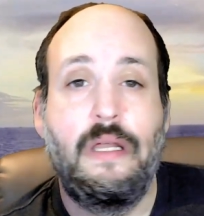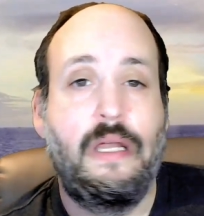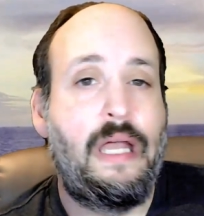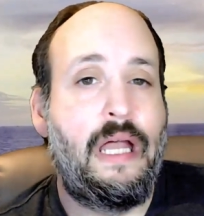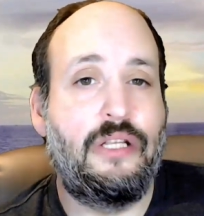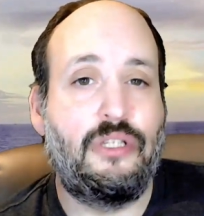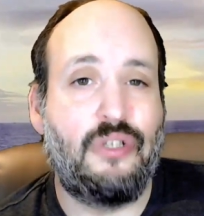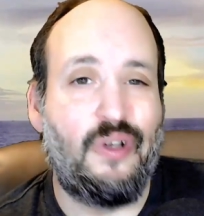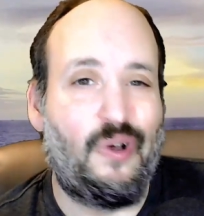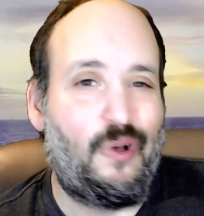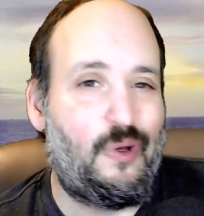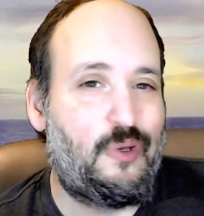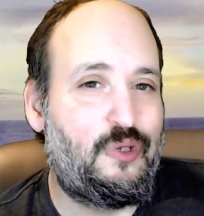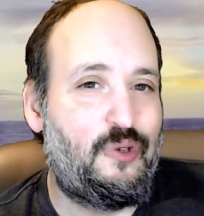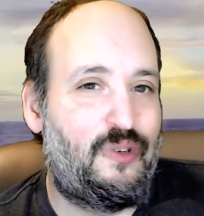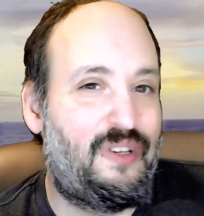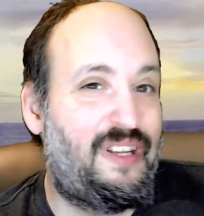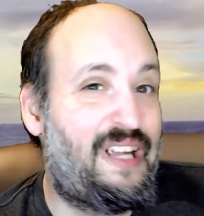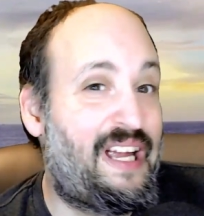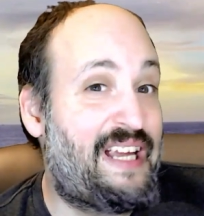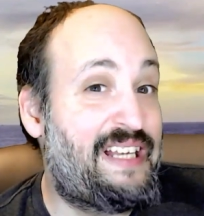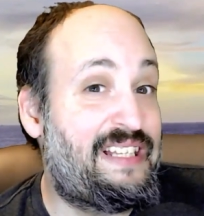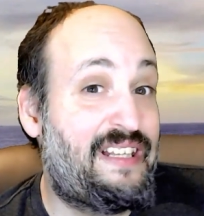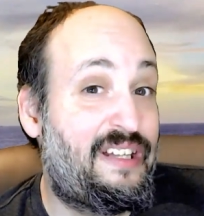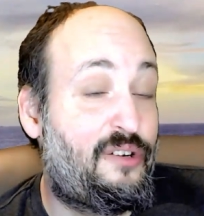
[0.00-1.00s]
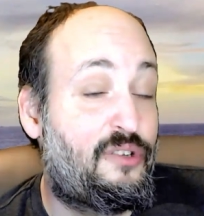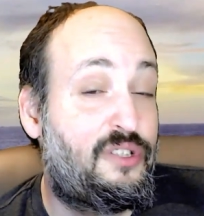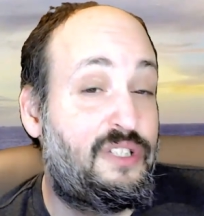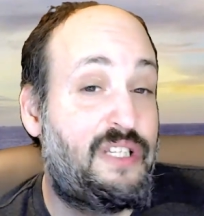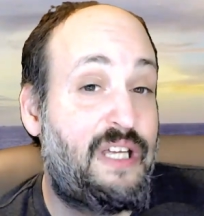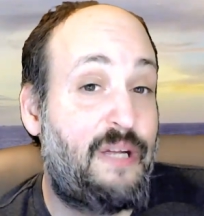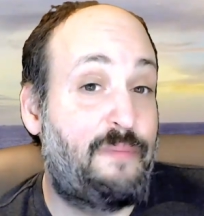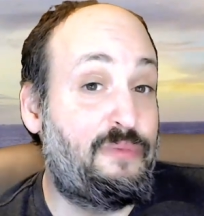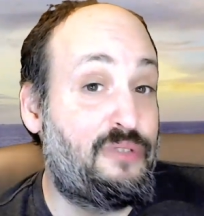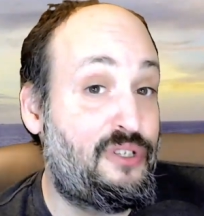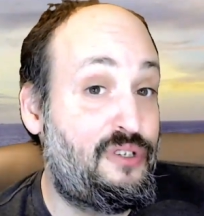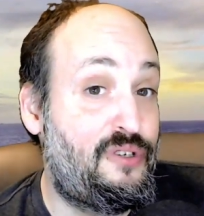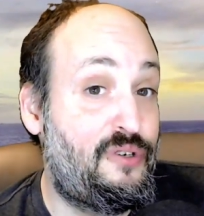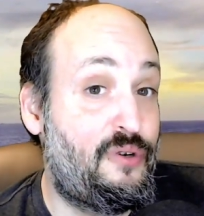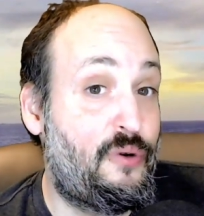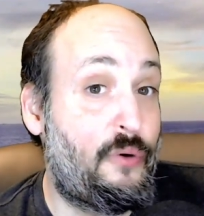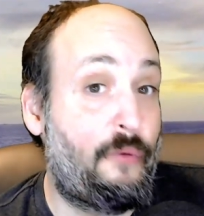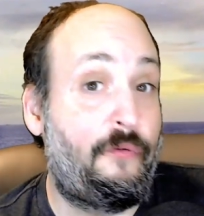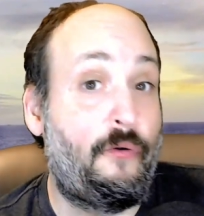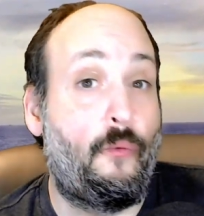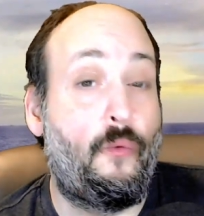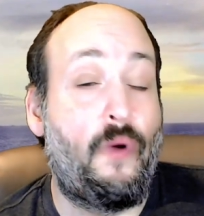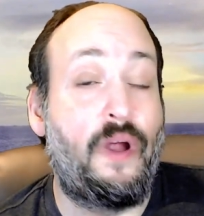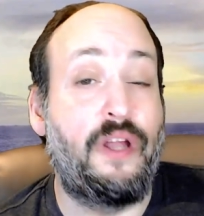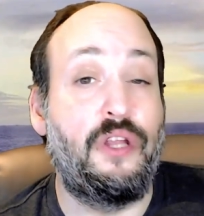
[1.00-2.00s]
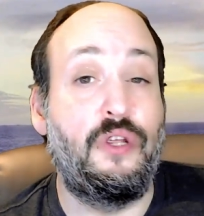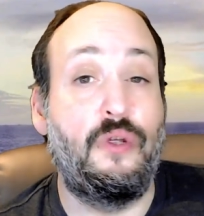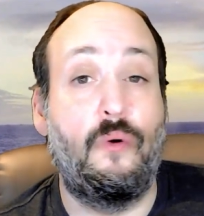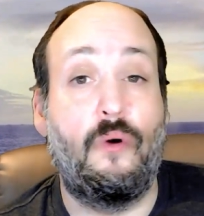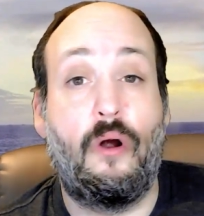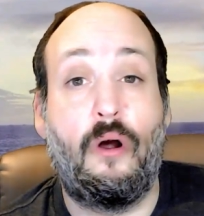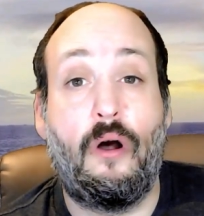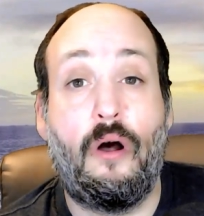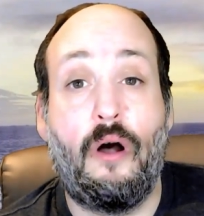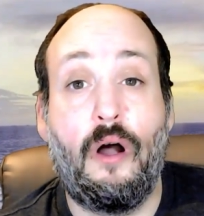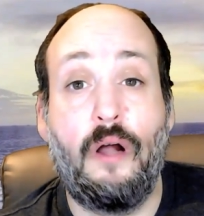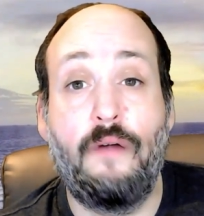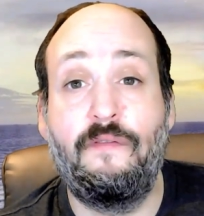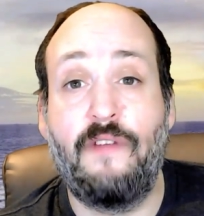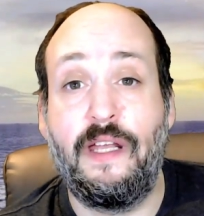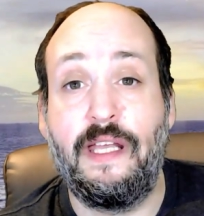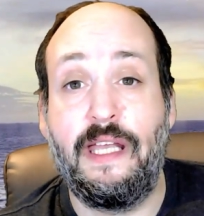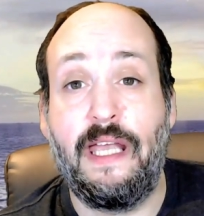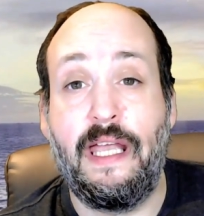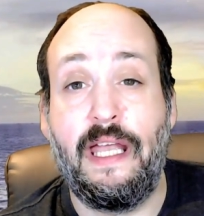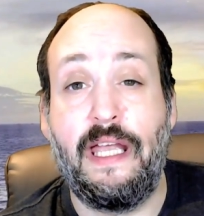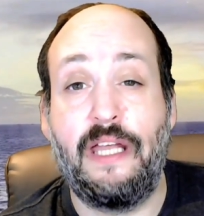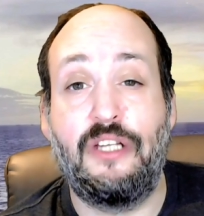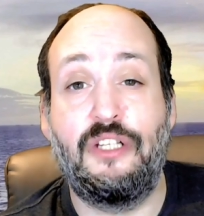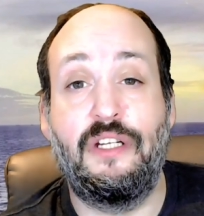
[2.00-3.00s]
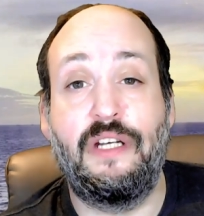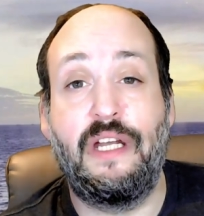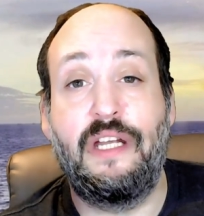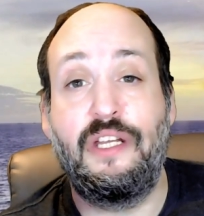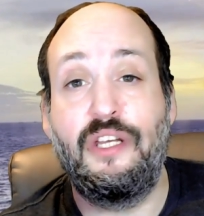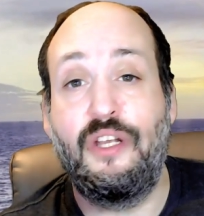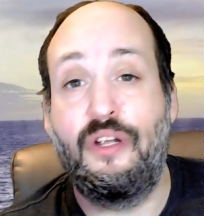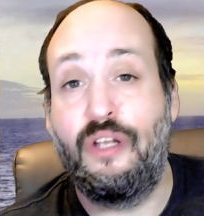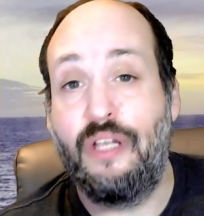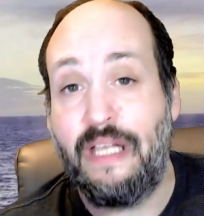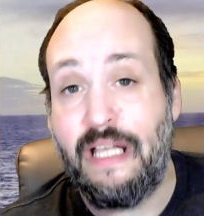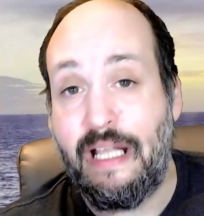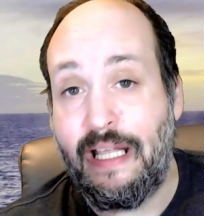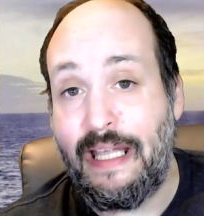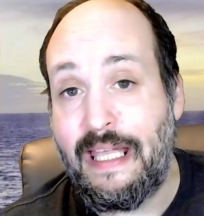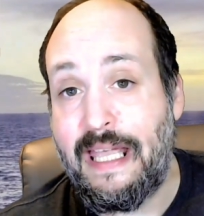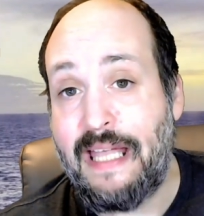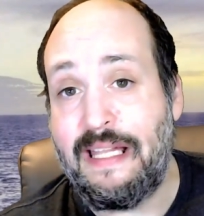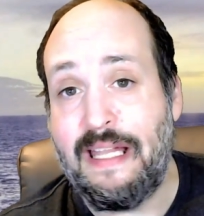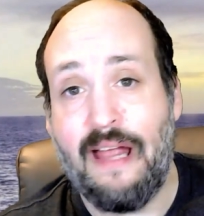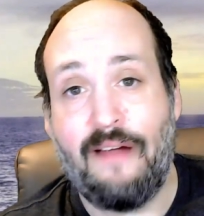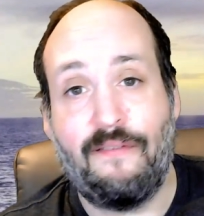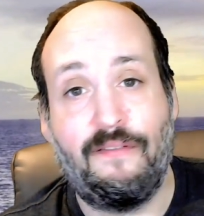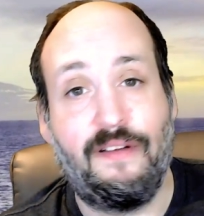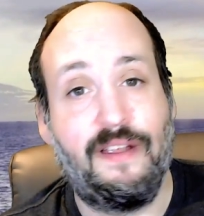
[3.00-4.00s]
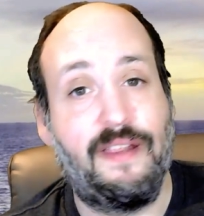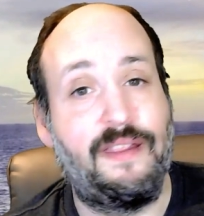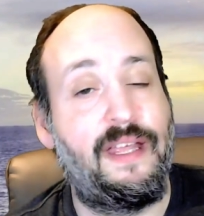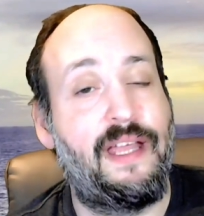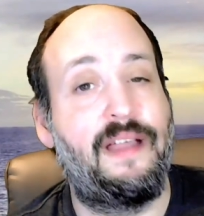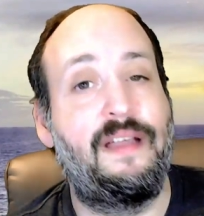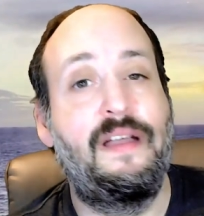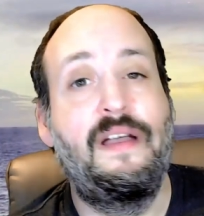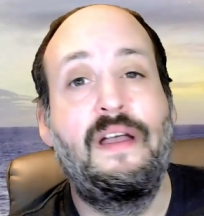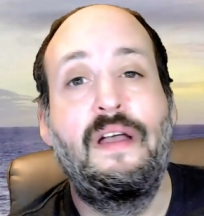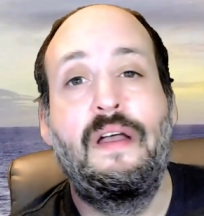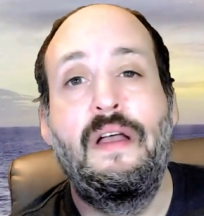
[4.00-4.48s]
It's also a nice little tip too for when you are on vacation and you get everything.